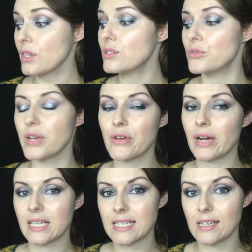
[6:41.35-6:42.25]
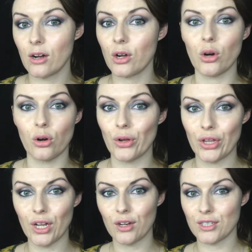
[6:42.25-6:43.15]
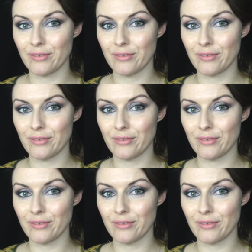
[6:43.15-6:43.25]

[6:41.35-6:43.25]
to recreate this look or other looks.